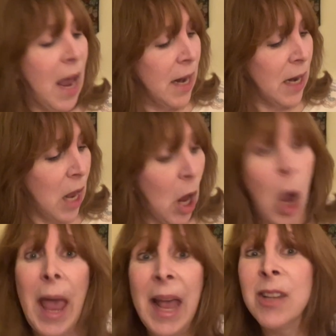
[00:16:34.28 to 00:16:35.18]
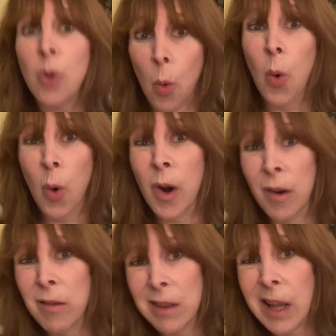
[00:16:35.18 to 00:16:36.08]
and
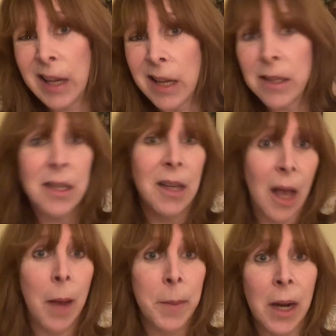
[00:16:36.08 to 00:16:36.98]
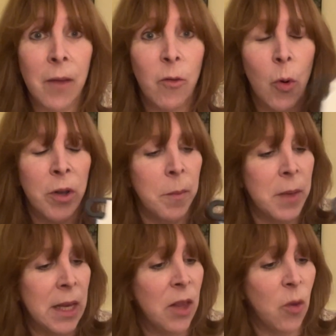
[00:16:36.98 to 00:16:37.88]
or leggings. I mean, I've worn them
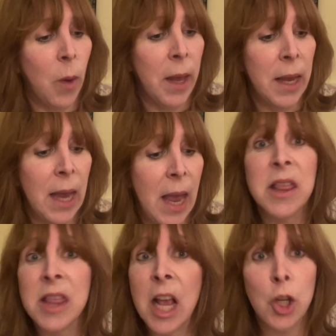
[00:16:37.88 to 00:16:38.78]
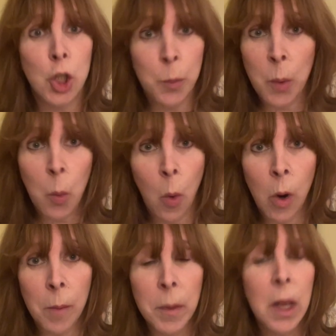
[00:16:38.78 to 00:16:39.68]
either way. They're super
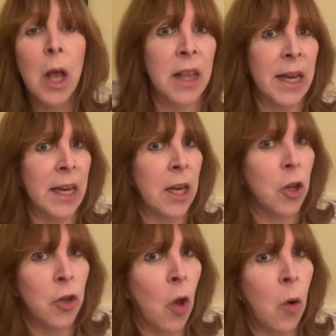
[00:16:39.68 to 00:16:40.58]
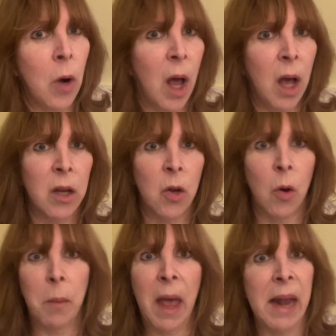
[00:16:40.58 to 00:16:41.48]
warm. They don't hug
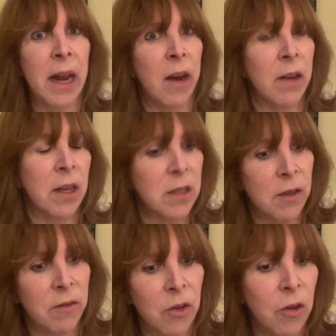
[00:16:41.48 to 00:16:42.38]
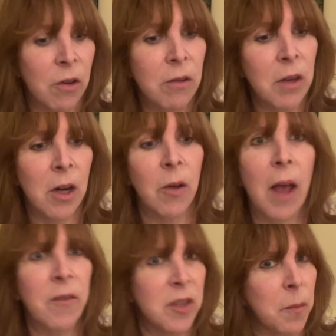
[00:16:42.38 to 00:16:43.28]
your bad areas. If you're,
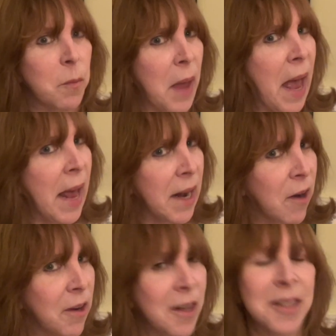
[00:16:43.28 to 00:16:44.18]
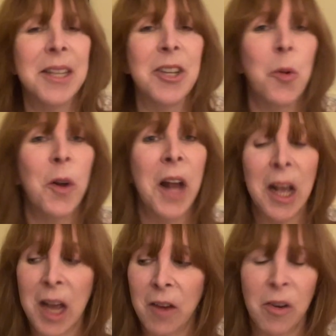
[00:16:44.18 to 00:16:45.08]
have some bad areas that you want to
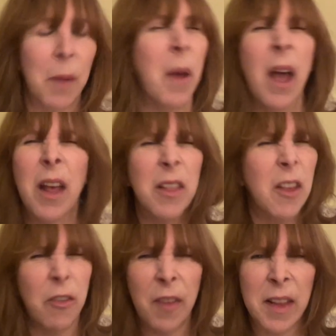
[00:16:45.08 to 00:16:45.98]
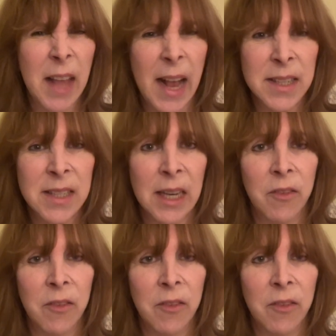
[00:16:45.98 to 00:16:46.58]
cover up, they're fantastic